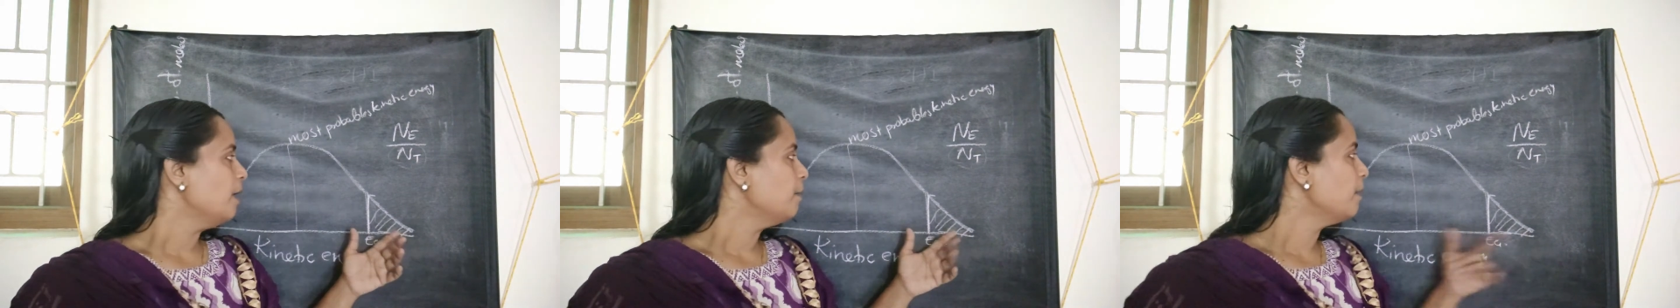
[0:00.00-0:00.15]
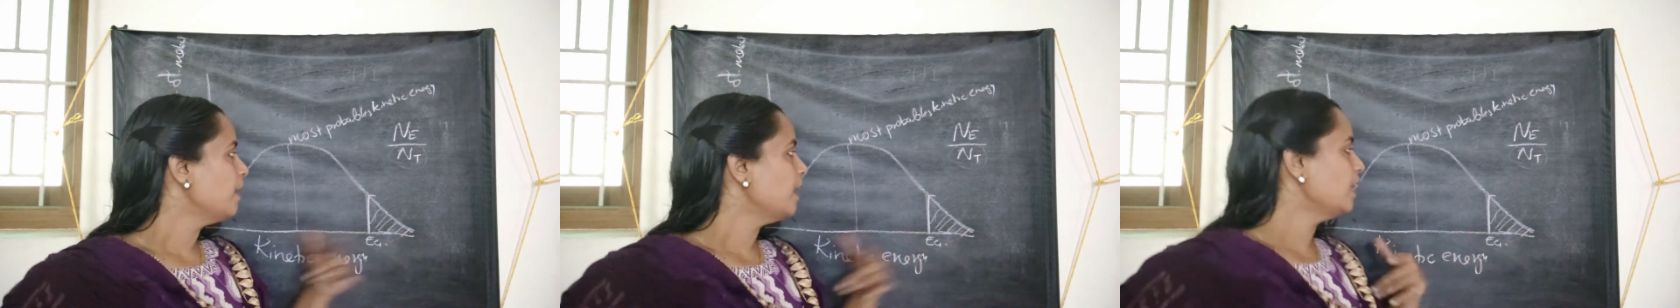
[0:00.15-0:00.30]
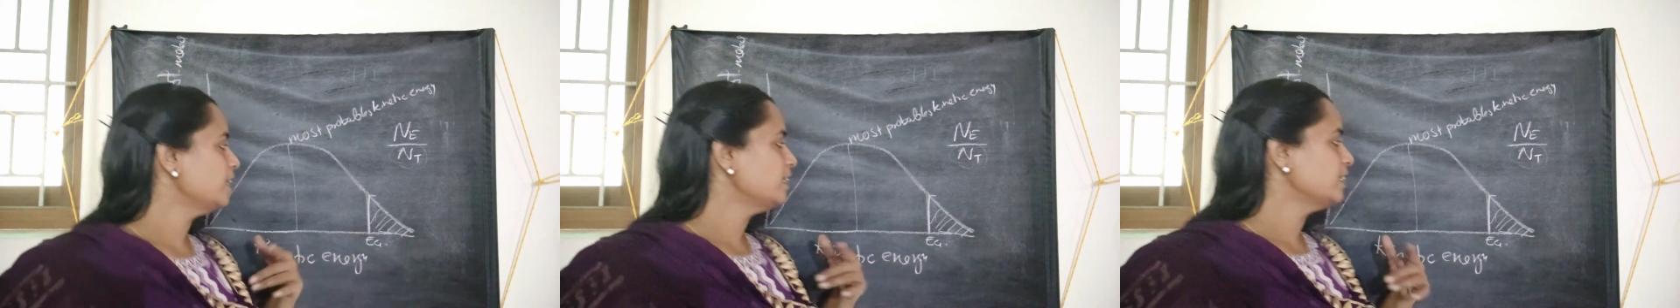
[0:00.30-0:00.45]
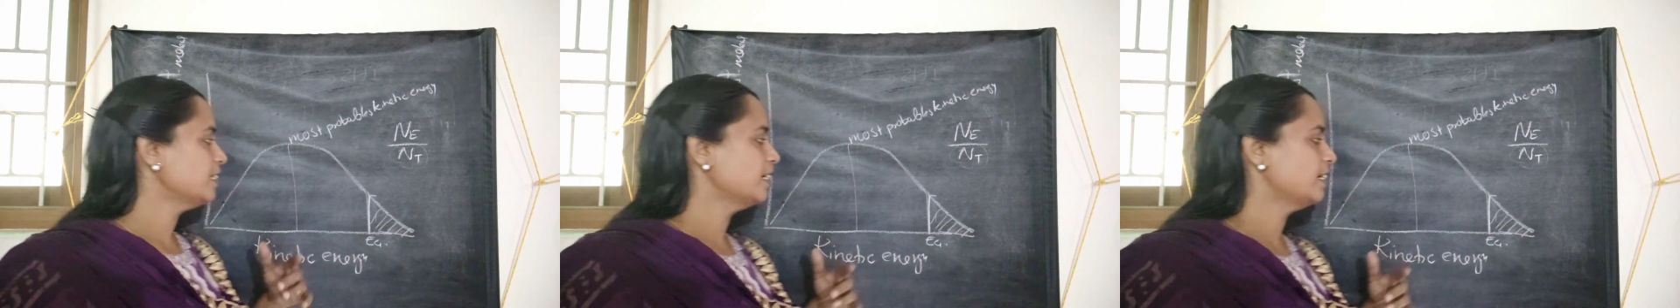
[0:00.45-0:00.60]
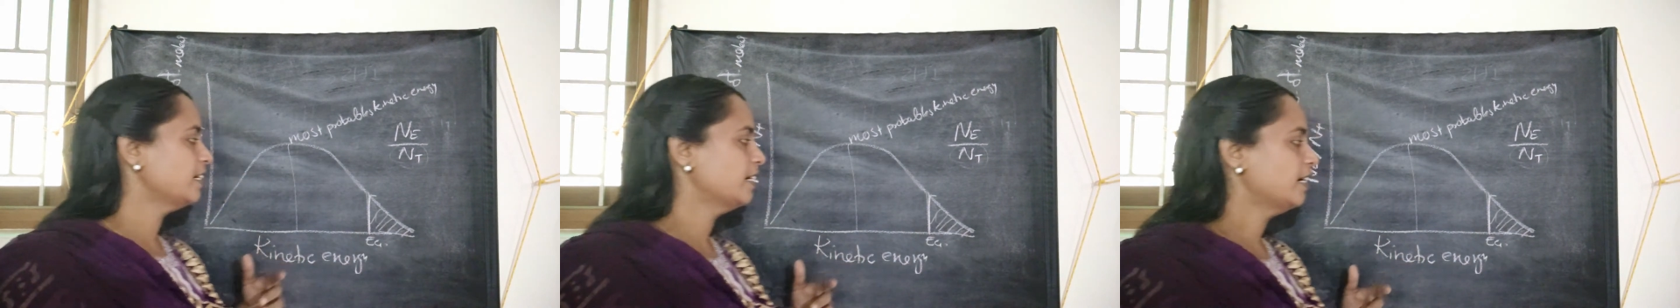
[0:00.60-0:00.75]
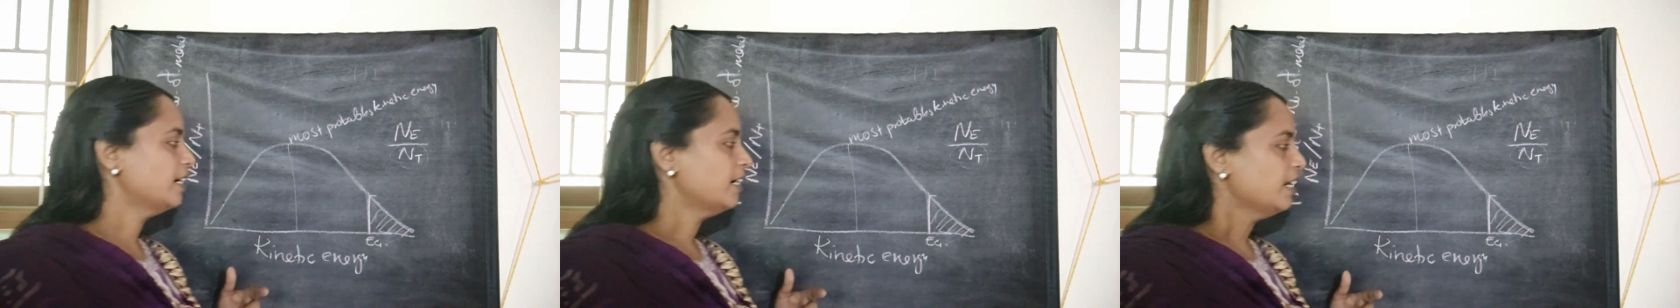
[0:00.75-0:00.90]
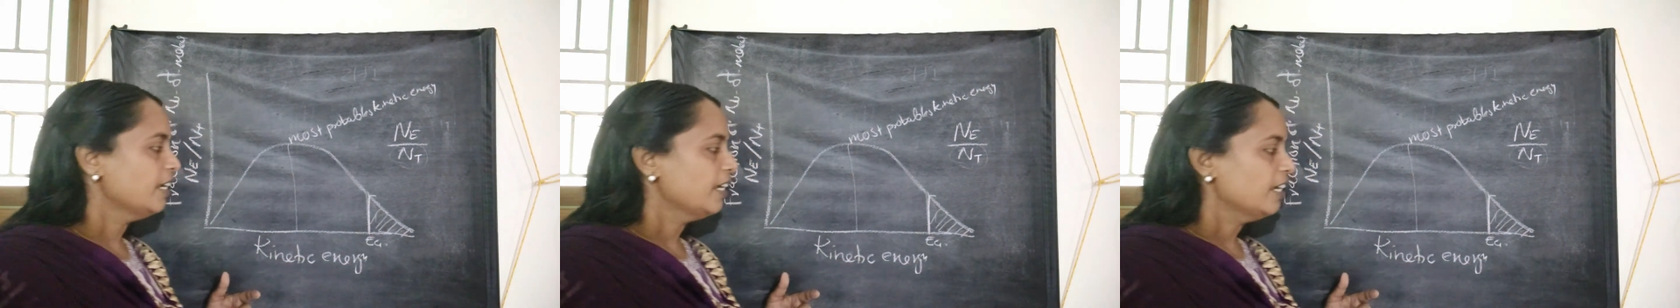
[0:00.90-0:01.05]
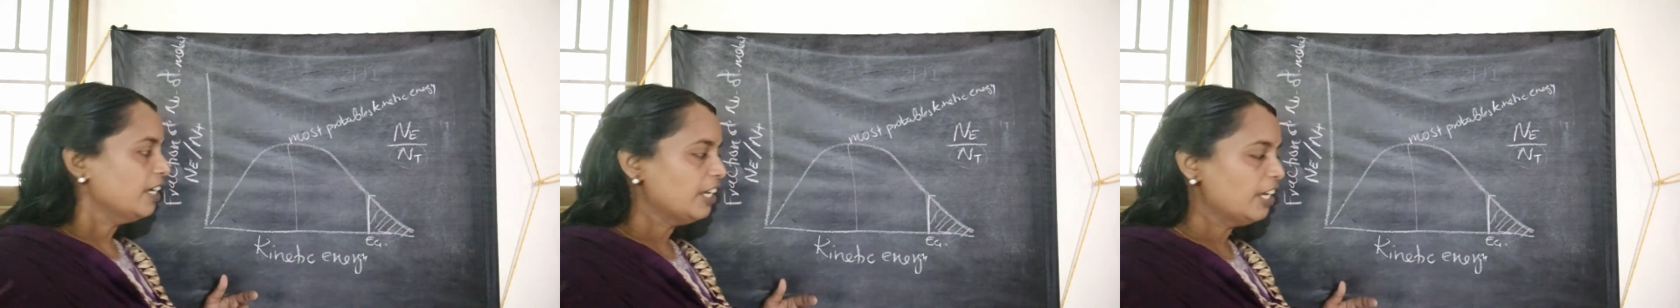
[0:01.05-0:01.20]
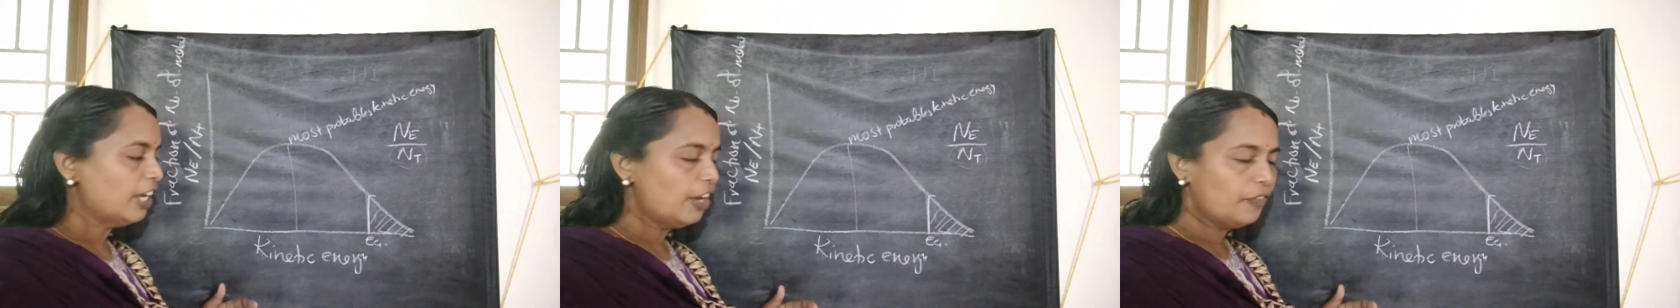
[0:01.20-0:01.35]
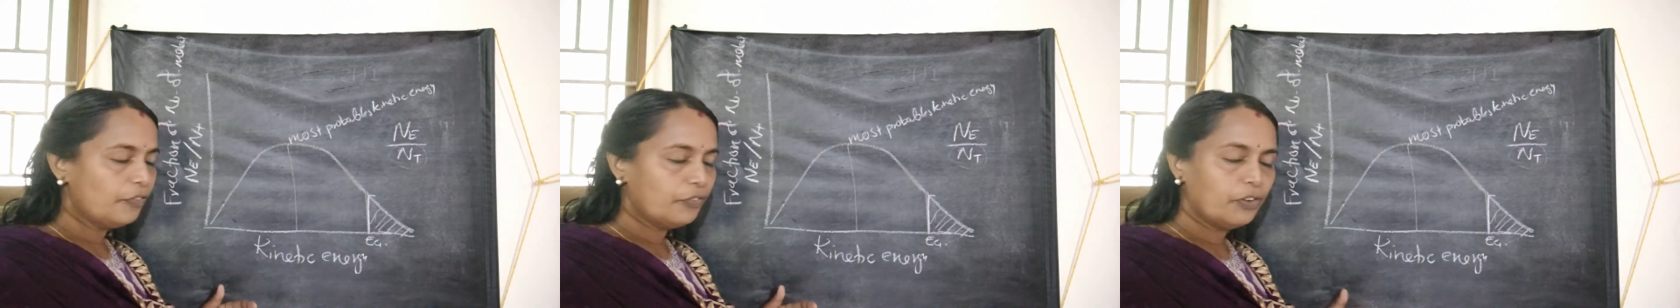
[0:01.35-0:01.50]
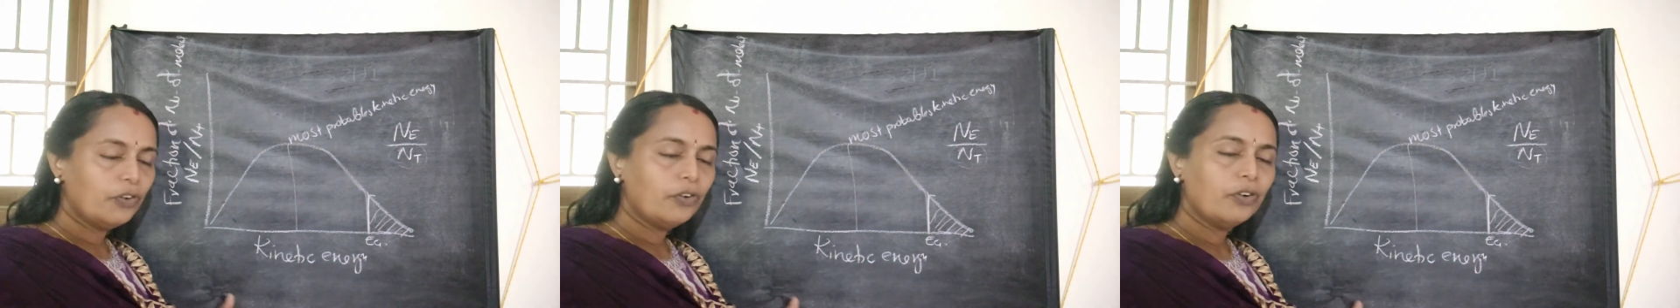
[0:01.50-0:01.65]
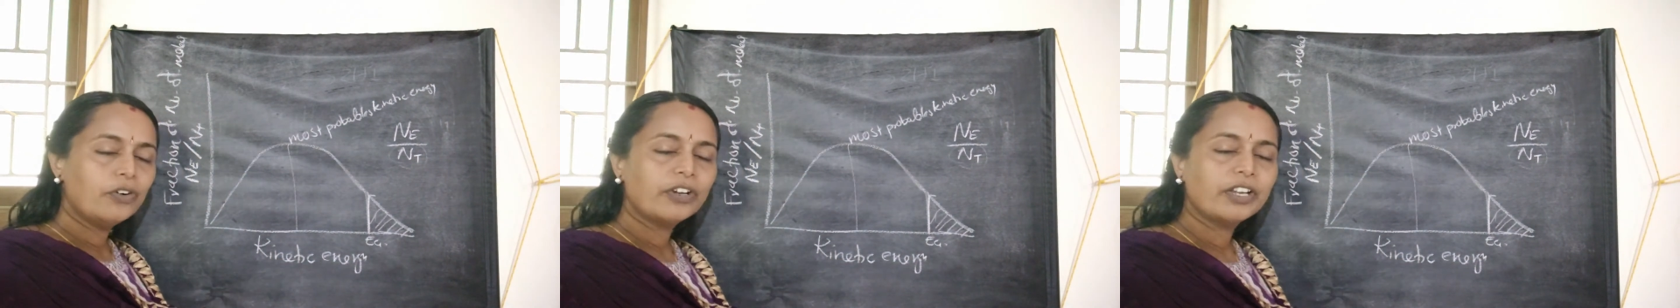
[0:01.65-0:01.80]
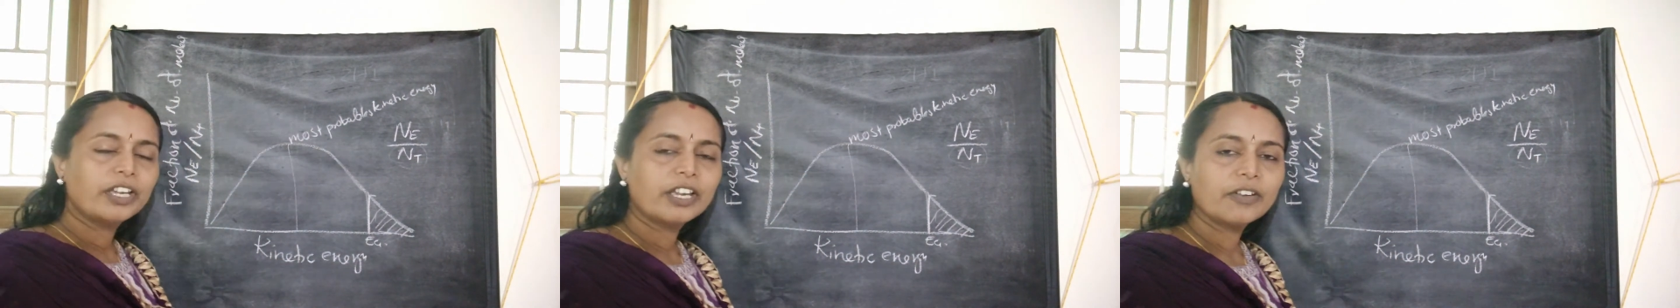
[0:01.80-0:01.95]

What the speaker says: But if you